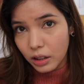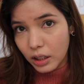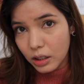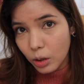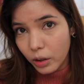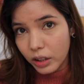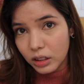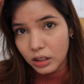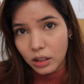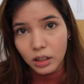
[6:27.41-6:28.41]
this
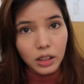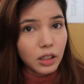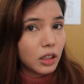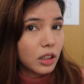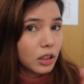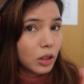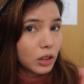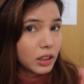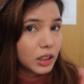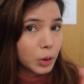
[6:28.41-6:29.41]
original color,
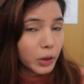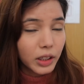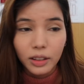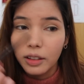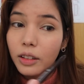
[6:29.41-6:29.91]
not this one.